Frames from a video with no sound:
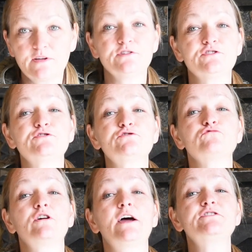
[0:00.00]

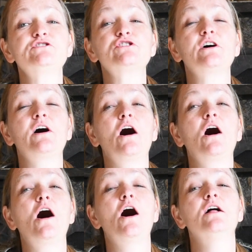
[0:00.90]
Stretch
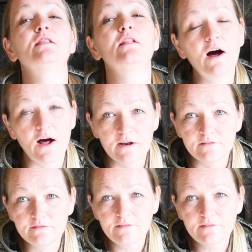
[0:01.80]
a lot.